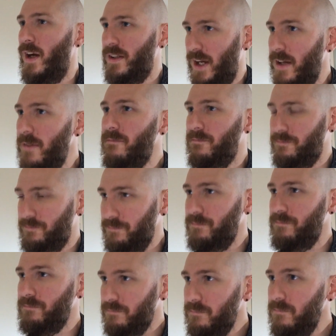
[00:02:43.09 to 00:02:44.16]
Okay.
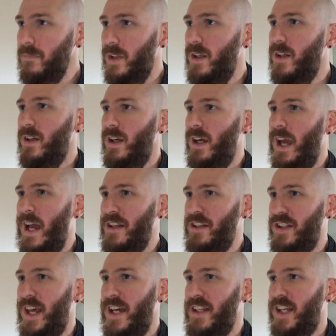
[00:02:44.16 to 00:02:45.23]
And
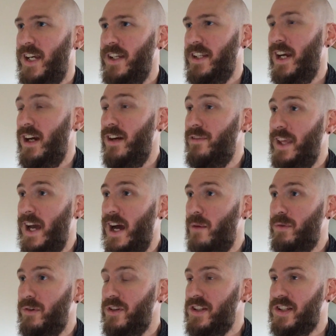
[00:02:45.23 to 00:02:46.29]
do they take care of the
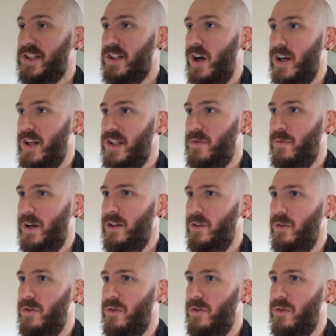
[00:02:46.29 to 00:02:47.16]
arborist side as well,